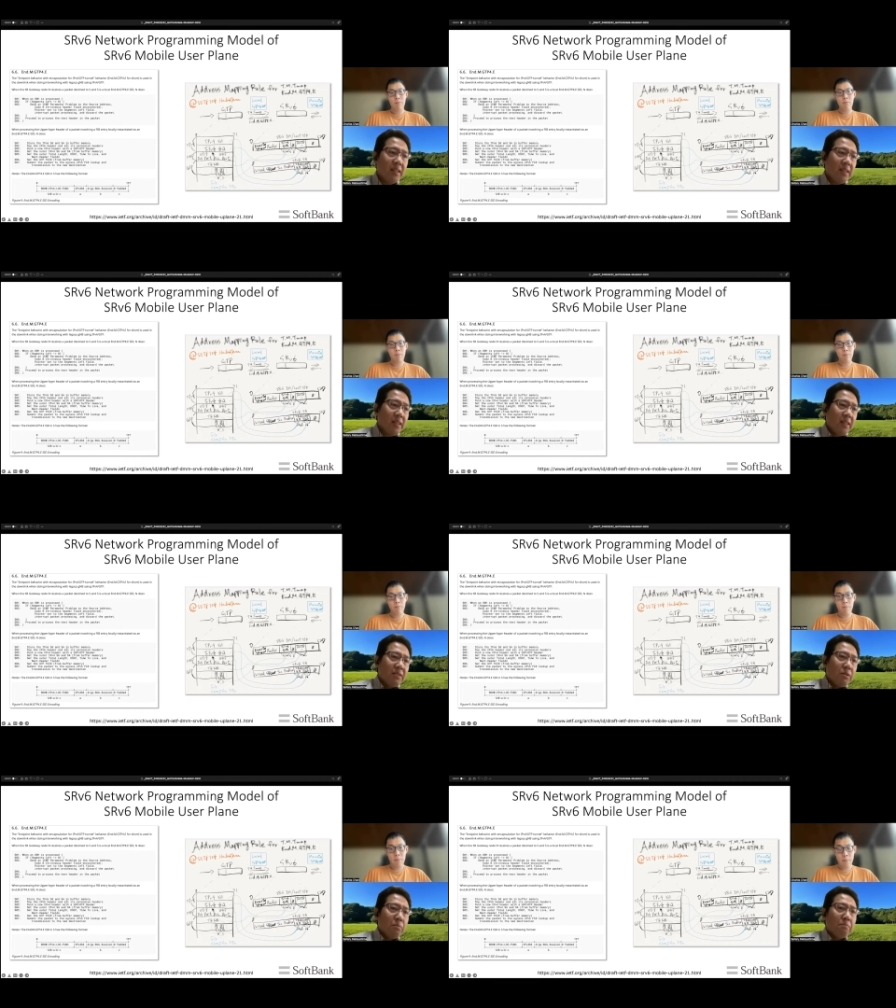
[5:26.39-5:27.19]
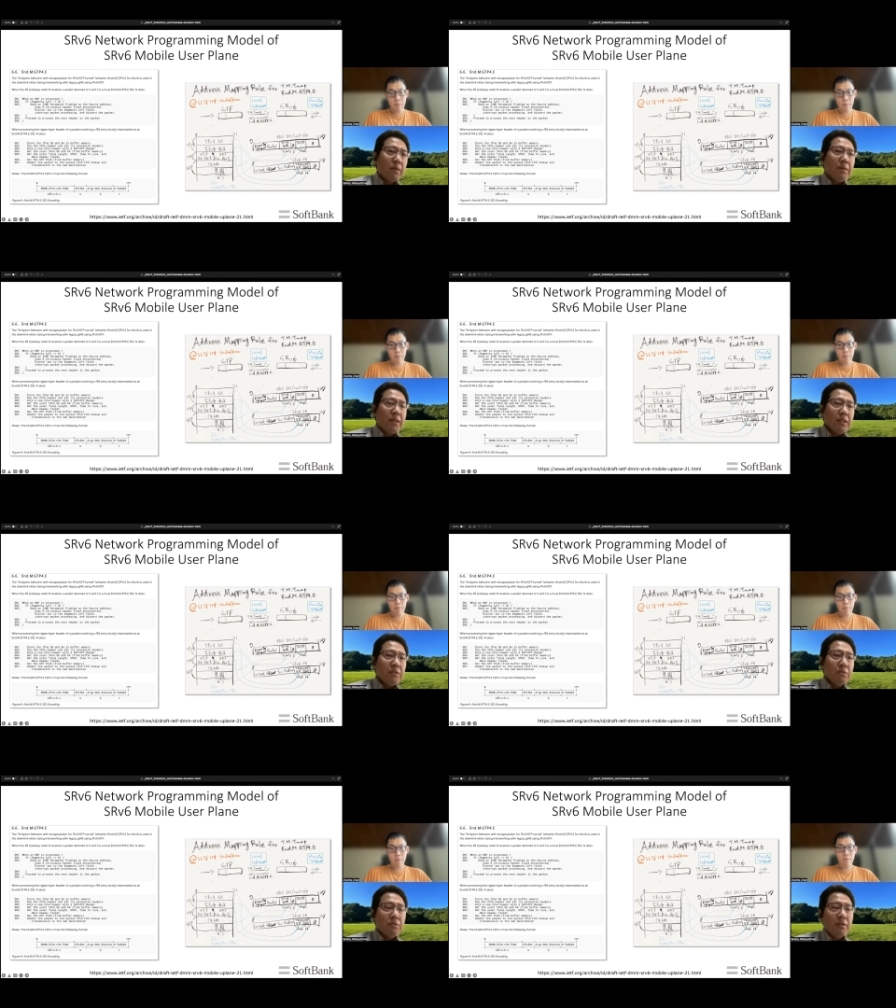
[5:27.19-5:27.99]
So the basic
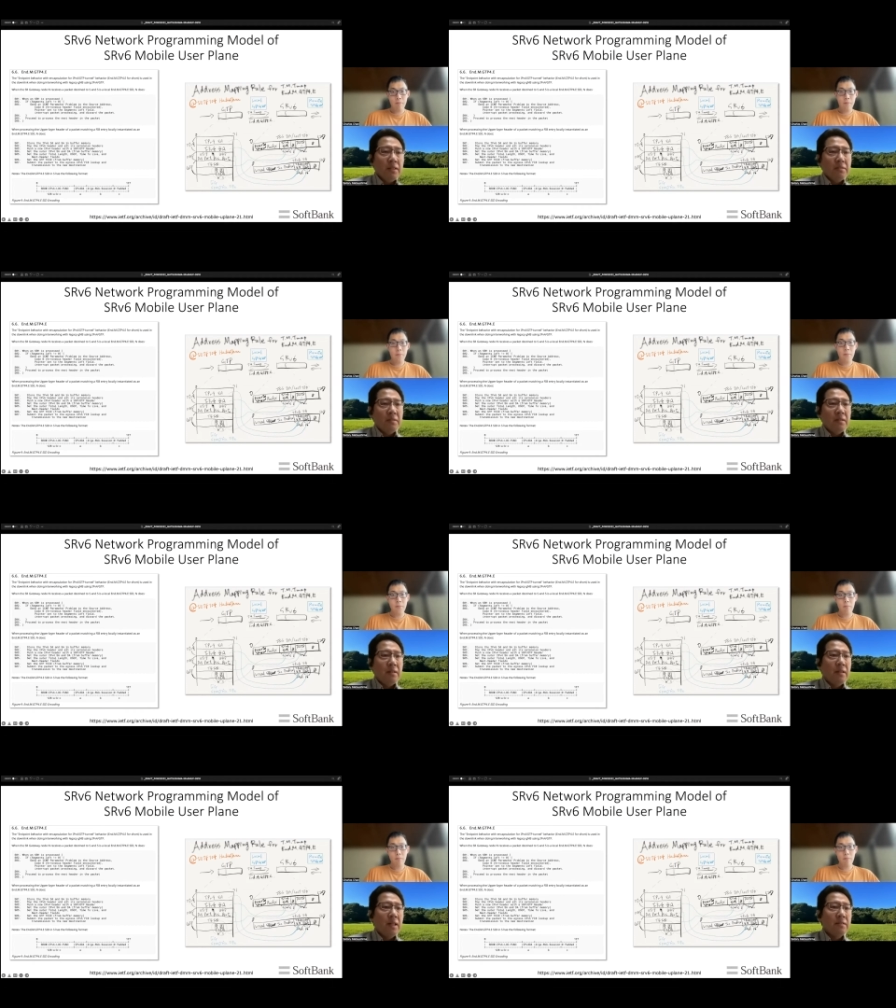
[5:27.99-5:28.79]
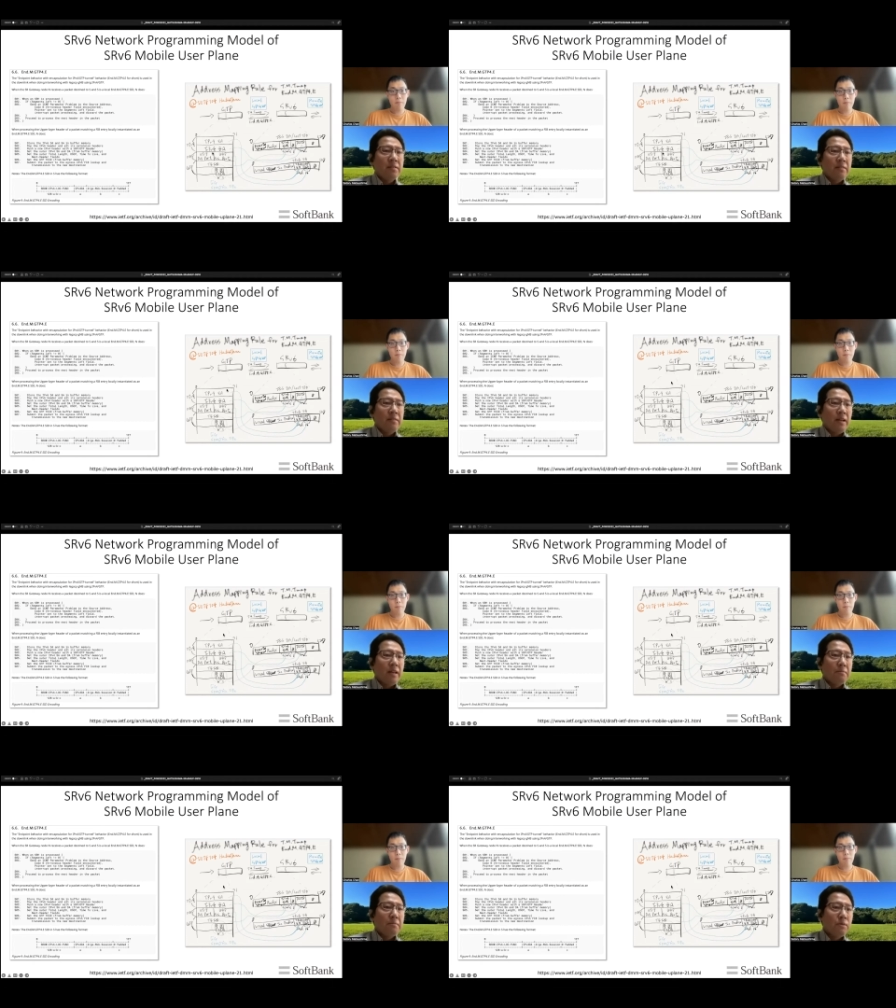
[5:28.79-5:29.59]
use case at that
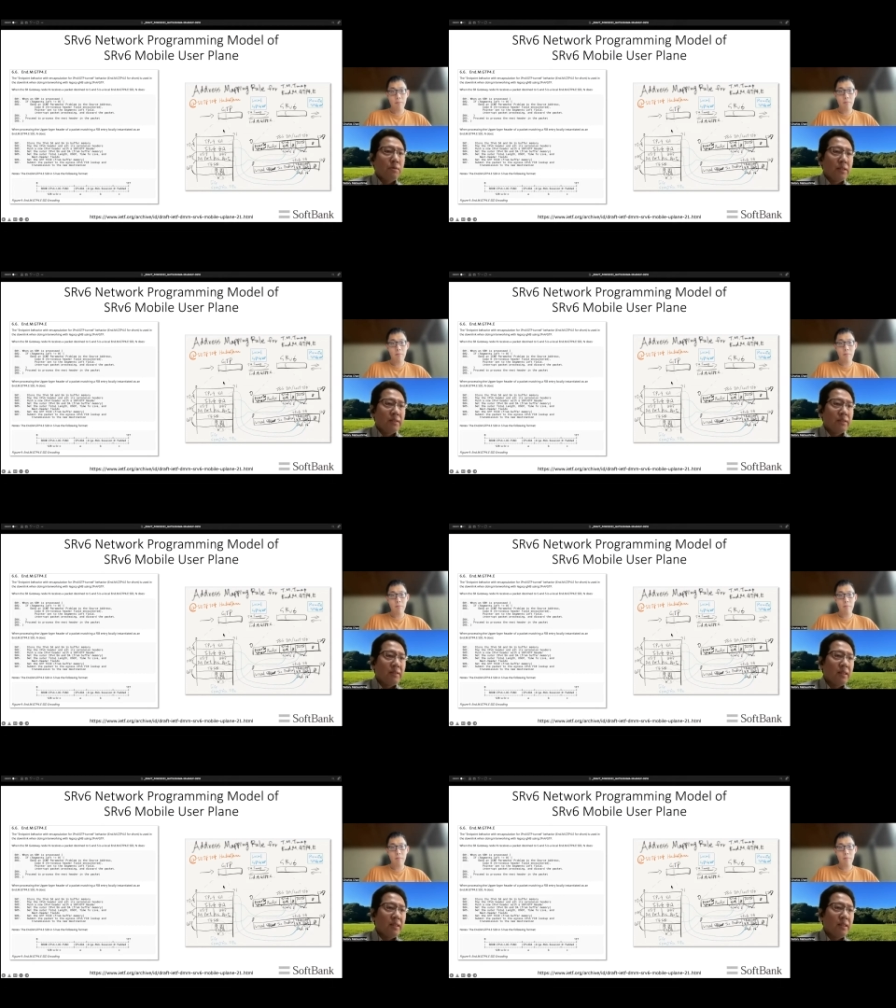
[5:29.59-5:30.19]
time was